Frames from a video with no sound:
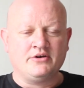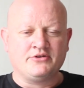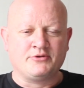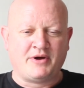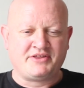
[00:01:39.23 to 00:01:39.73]

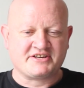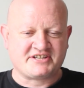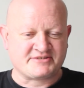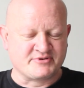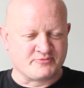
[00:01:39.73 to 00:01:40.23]
The way the
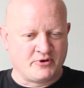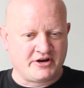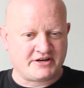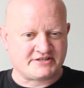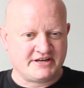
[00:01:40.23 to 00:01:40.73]
assessment
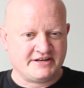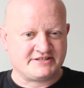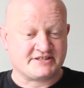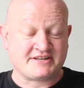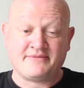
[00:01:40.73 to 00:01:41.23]
works
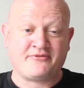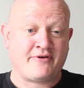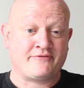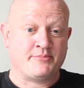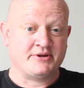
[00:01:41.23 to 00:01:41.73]
is the same
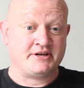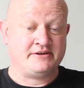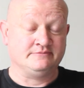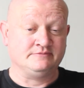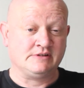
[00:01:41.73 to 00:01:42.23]
for
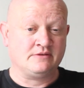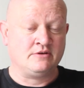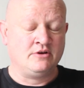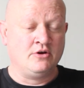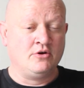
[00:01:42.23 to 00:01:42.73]
everybody.
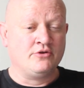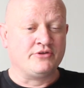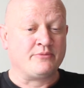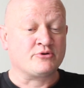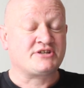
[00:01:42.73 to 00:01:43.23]

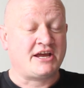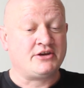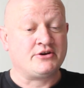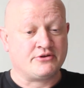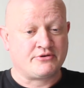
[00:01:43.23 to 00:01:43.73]
They will
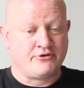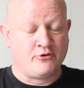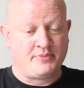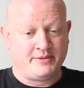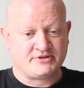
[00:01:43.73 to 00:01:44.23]
take you through
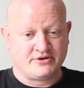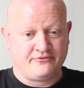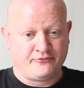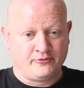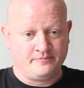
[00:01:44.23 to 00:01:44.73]
your
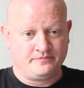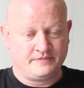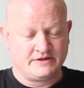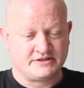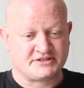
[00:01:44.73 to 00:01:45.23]
PIP2 form,
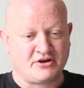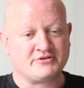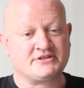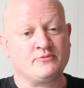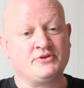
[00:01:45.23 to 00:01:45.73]

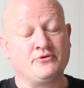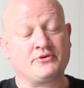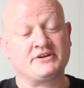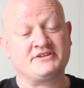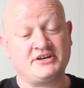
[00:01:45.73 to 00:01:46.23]
starting with
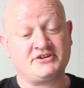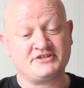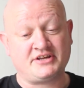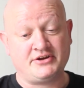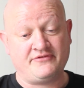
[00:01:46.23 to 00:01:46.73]
your
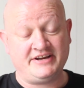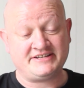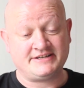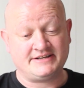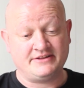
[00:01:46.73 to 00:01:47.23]
conditions that you've
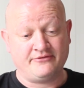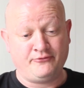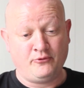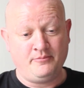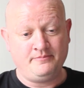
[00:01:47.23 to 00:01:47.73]
listed in the
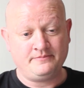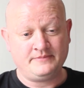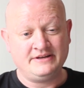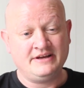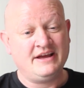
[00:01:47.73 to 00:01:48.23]
form
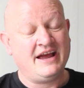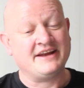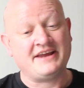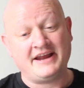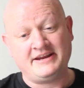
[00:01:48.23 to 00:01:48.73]

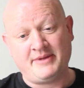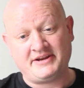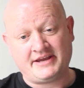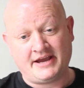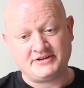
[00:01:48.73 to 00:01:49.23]
and any
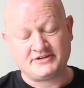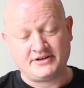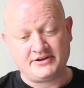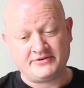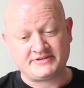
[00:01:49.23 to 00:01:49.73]
medication
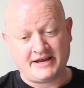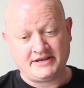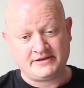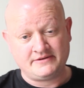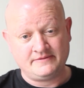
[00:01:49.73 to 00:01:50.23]
that you take.